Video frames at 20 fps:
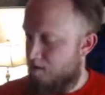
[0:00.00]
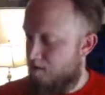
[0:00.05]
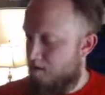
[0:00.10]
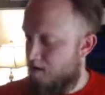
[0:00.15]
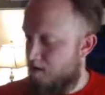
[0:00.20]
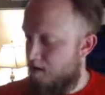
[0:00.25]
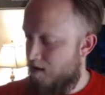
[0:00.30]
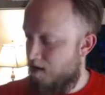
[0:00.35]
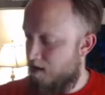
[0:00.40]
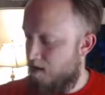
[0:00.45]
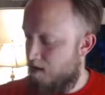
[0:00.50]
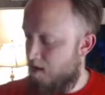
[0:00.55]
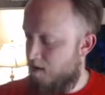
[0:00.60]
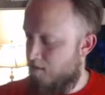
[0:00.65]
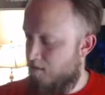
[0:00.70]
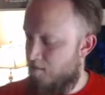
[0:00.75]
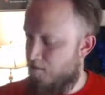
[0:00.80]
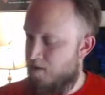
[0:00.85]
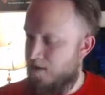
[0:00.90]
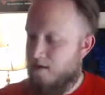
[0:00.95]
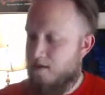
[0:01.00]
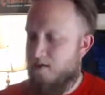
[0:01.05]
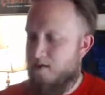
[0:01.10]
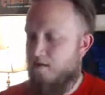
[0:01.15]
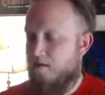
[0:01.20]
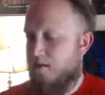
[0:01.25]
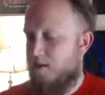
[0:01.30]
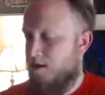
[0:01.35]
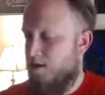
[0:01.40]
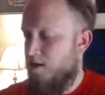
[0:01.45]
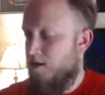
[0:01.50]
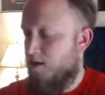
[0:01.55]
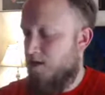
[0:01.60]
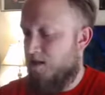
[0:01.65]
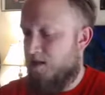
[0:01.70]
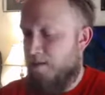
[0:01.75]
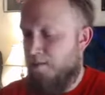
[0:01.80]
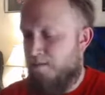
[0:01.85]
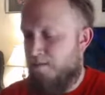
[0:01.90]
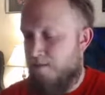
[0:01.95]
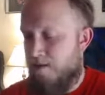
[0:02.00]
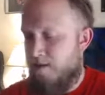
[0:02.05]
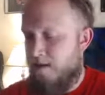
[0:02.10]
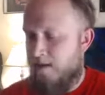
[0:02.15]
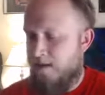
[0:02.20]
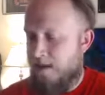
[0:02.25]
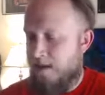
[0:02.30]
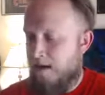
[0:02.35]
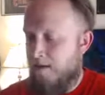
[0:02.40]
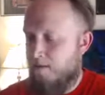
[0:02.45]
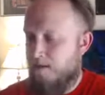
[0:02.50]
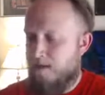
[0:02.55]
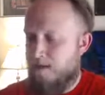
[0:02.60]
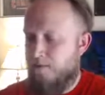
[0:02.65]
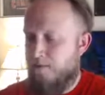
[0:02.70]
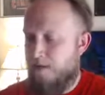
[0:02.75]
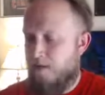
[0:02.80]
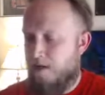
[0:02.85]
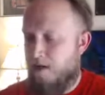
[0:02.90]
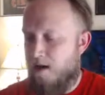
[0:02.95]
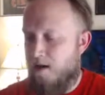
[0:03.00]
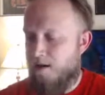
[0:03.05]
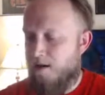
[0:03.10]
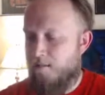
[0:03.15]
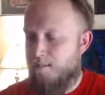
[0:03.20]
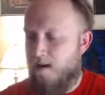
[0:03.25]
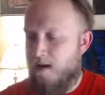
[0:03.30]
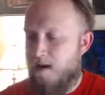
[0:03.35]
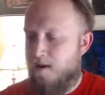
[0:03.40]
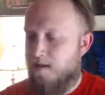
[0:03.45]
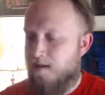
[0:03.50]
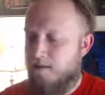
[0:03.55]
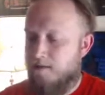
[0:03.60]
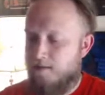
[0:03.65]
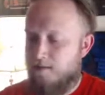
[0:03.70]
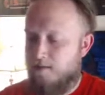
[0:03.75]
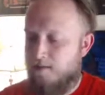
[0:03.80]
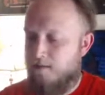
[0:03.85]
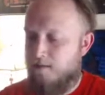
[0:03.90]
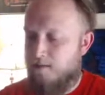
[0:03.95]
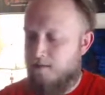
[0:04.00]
And we are going to just separate these out into different cost piles.